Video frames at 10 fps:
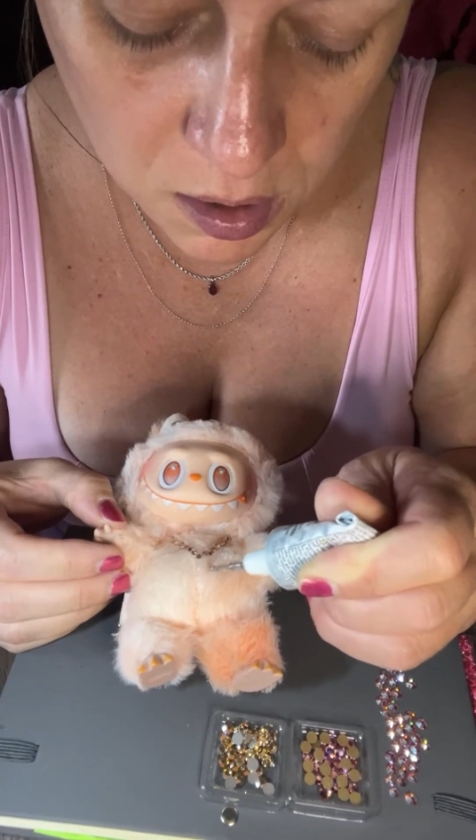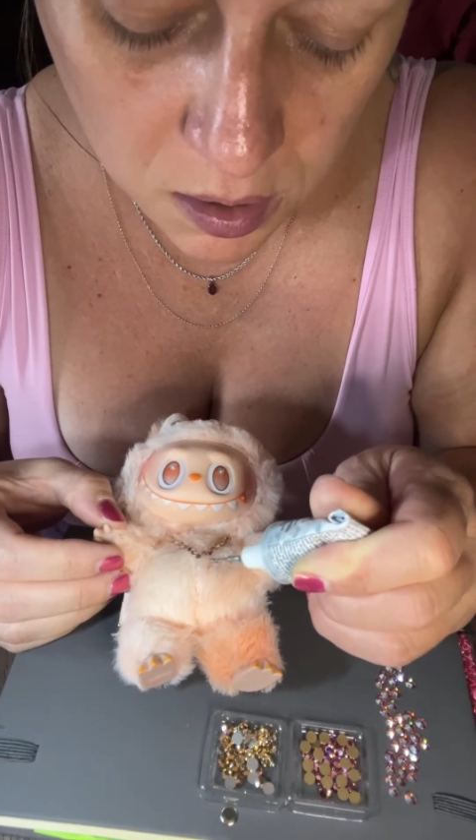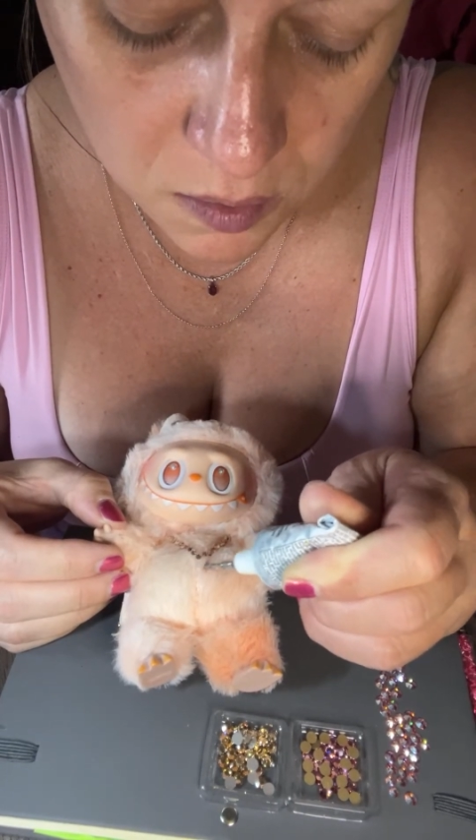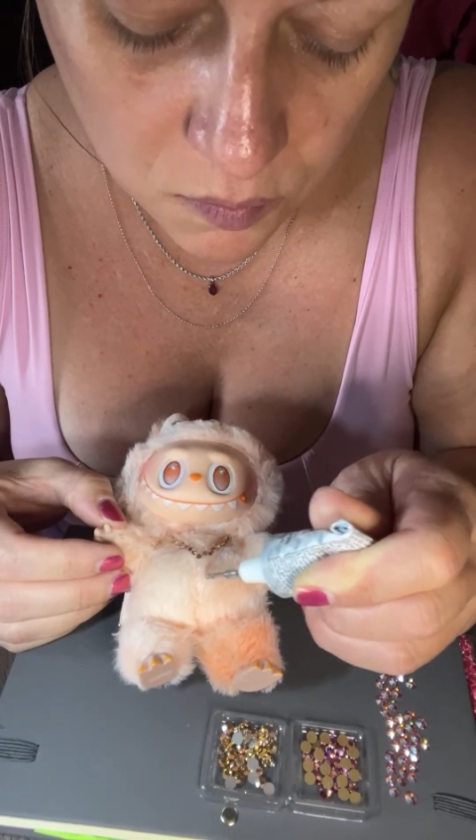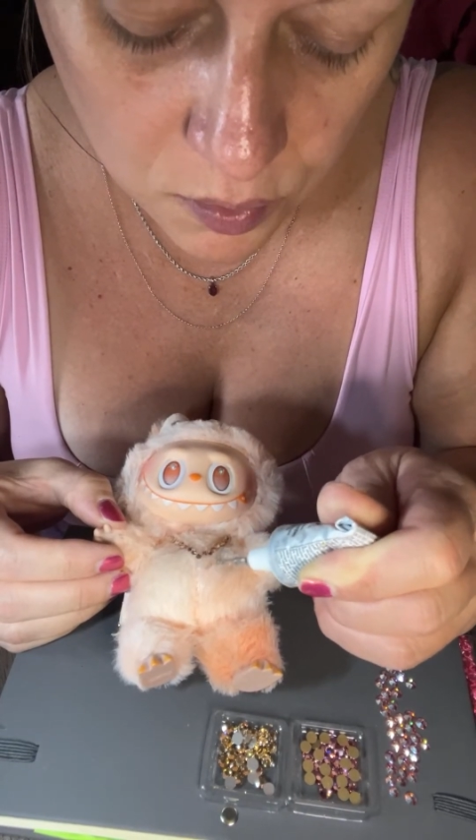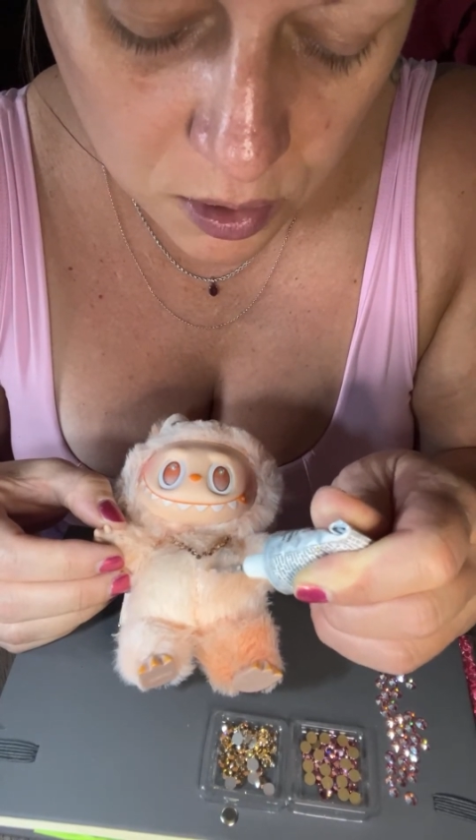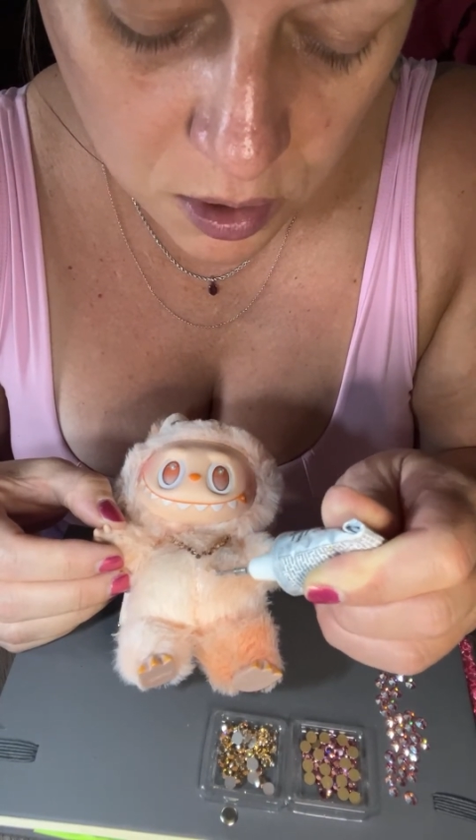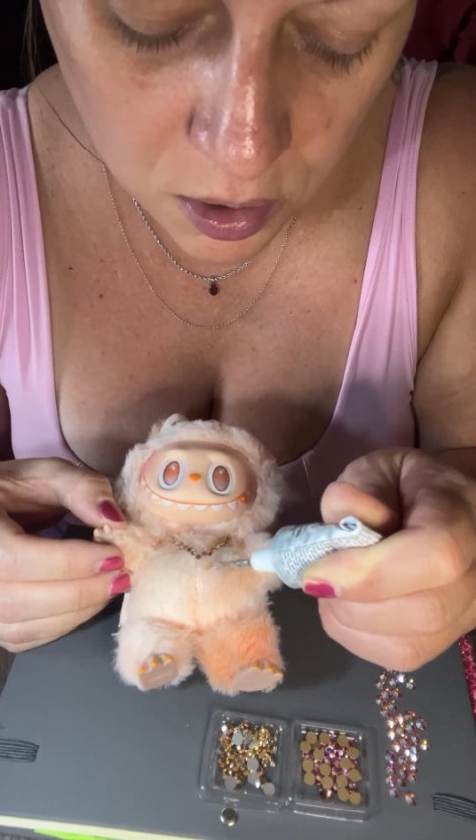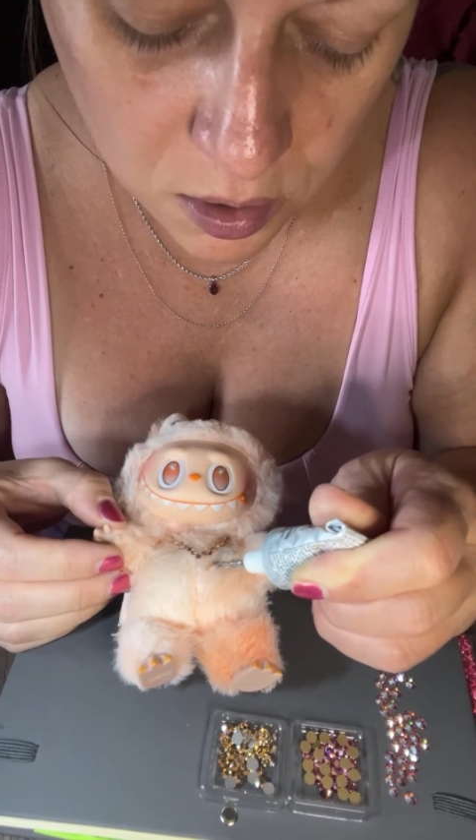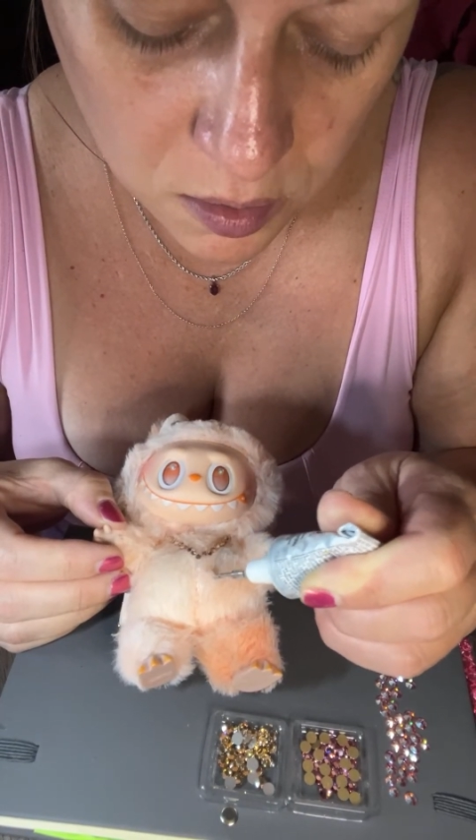and
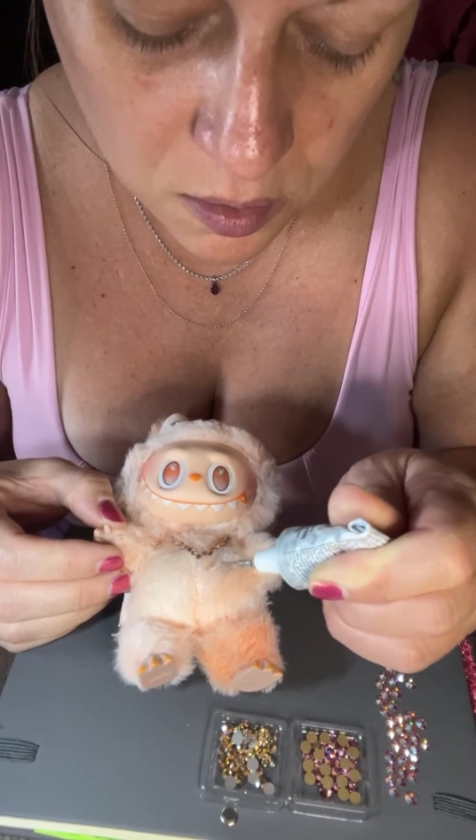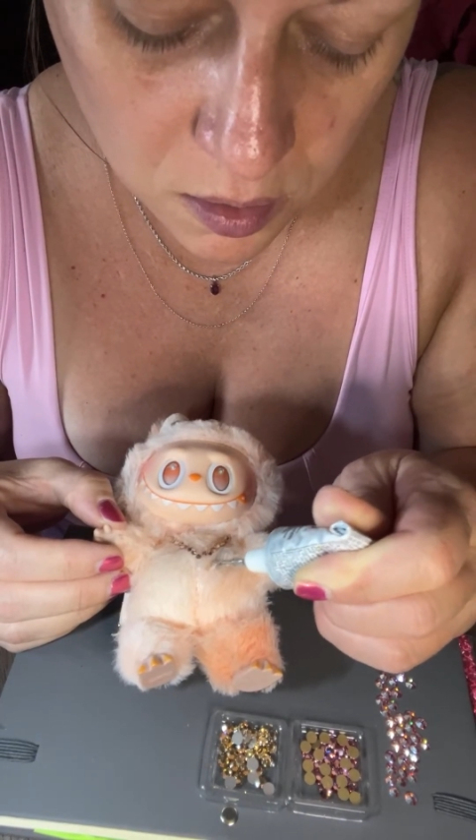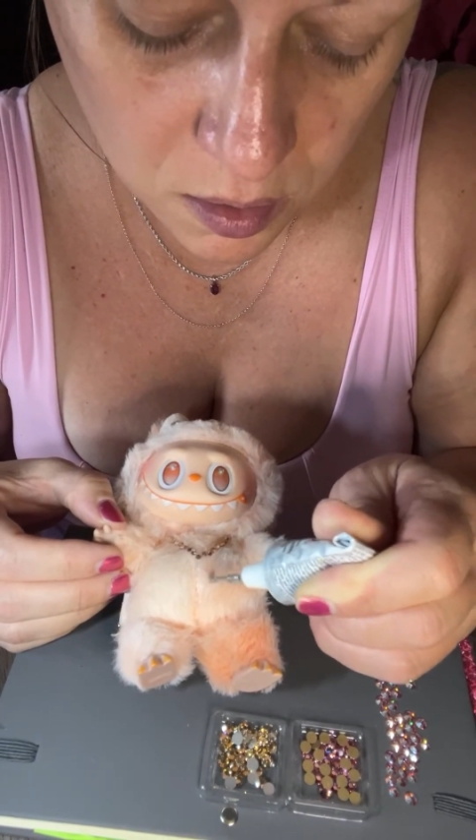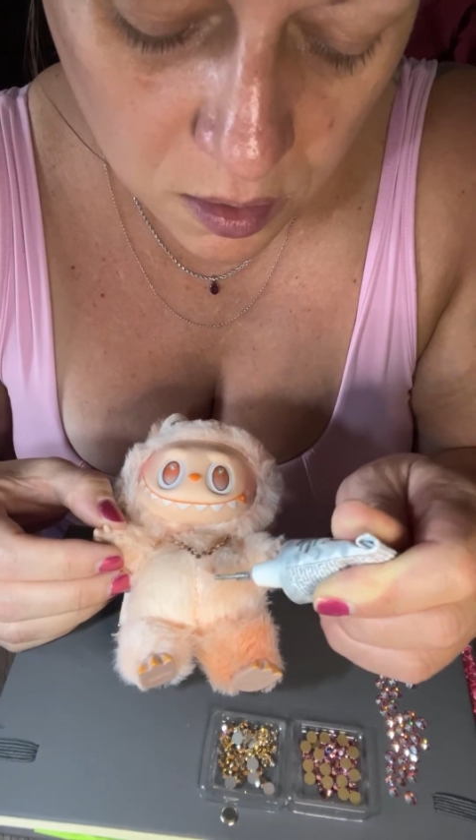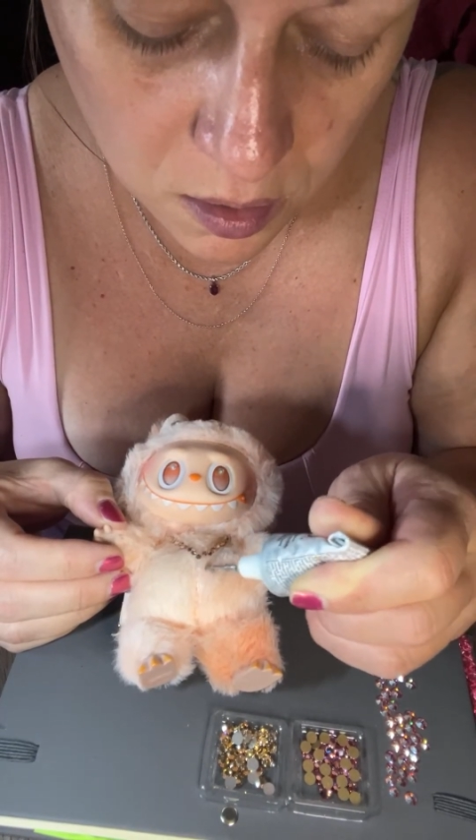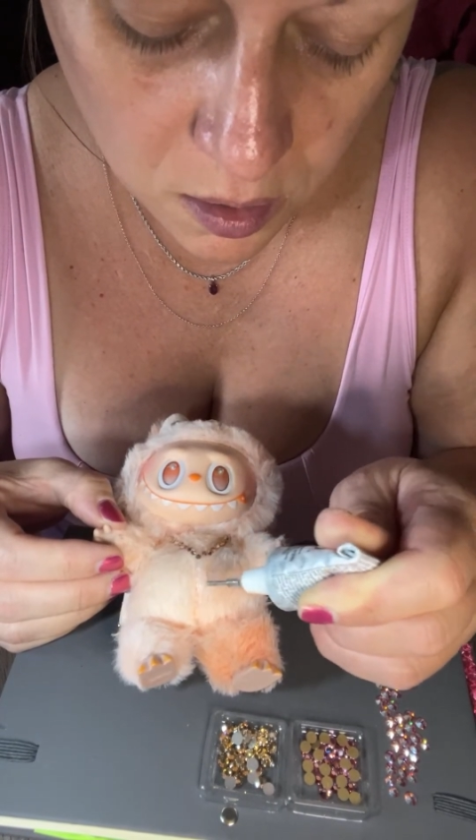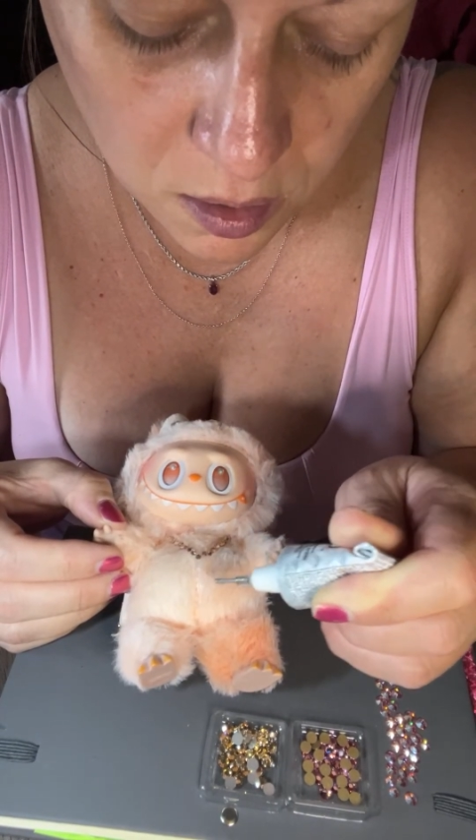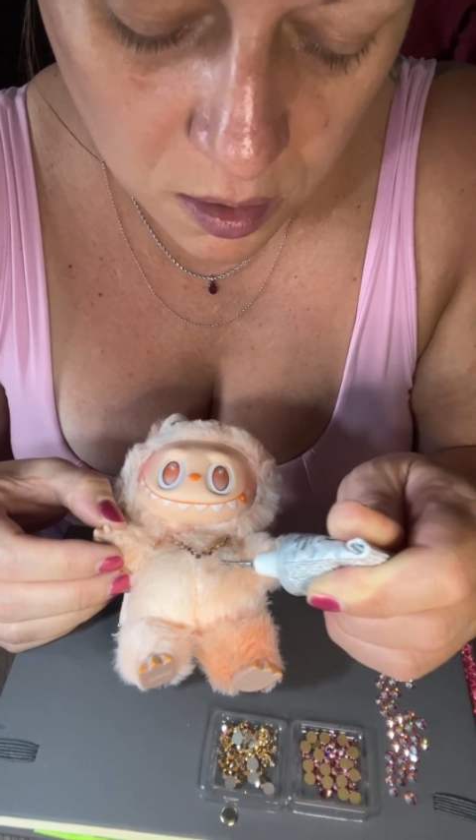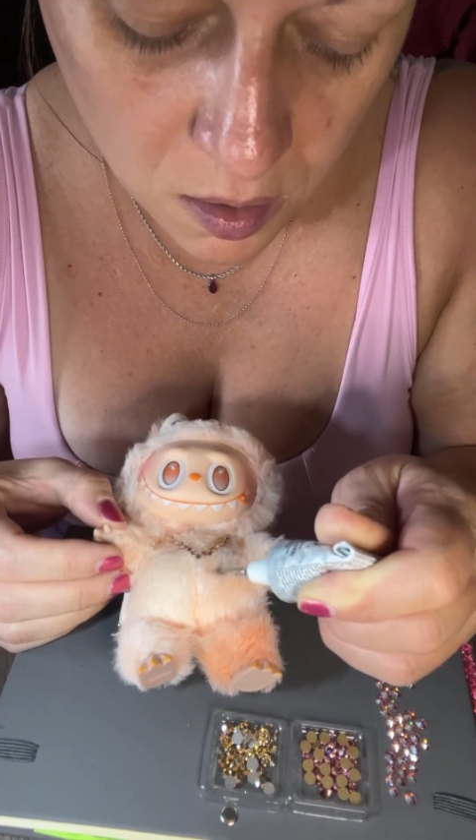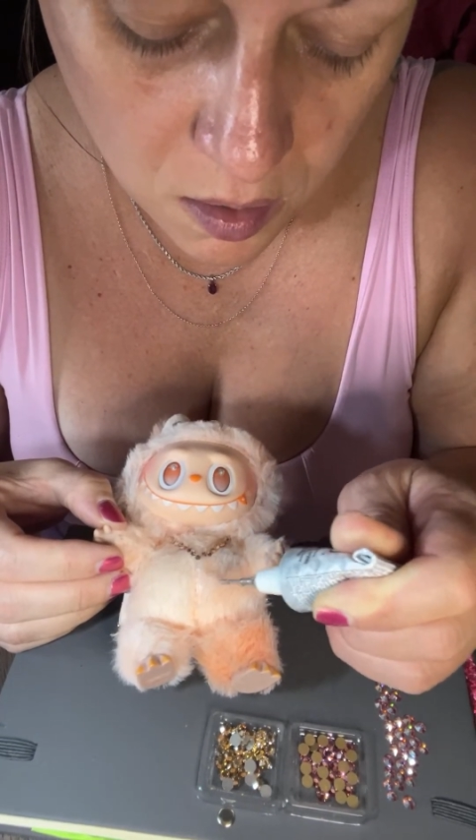work
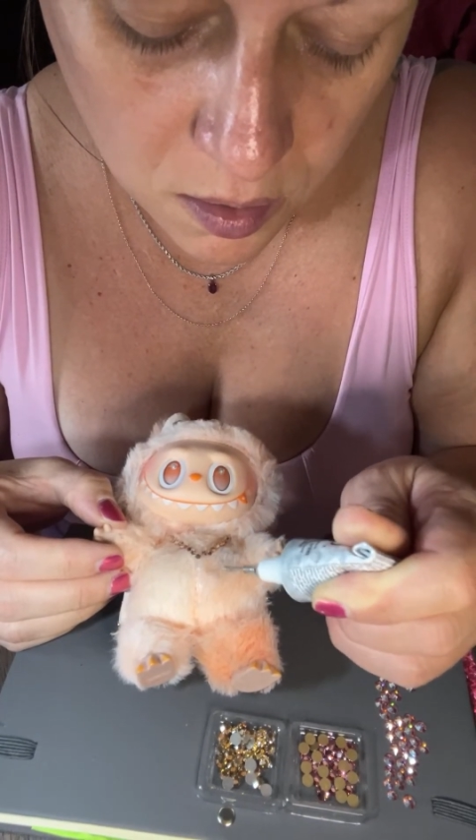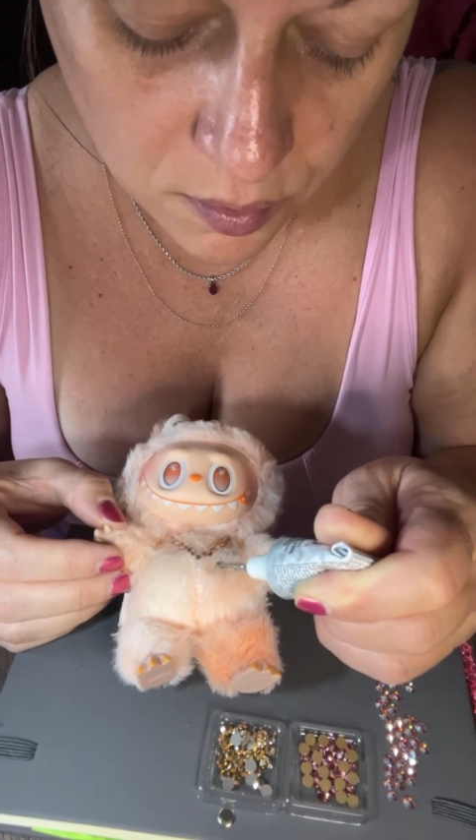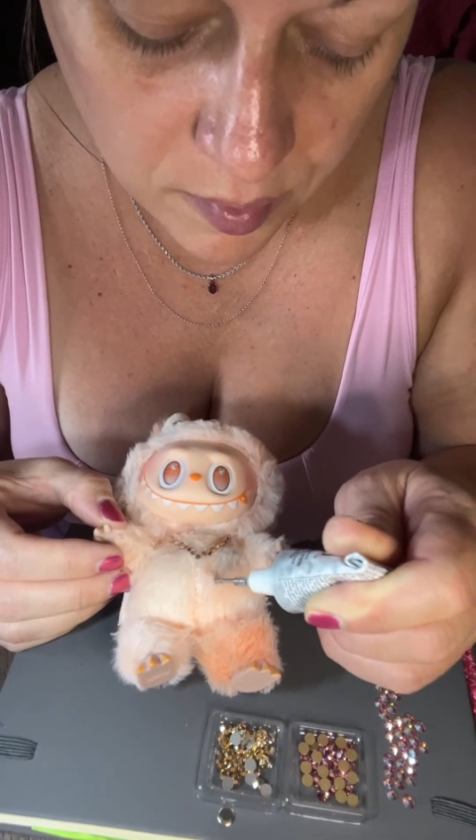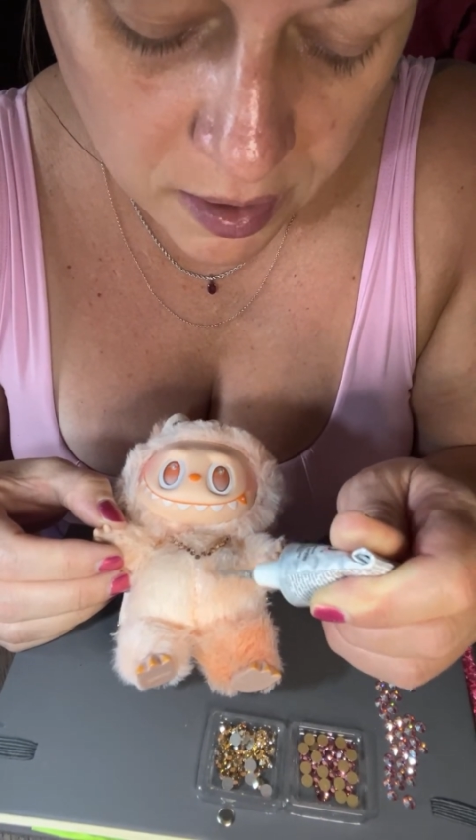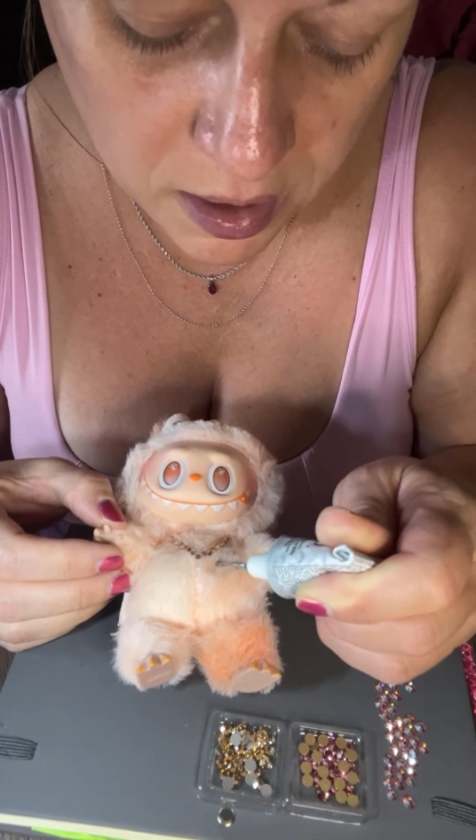our way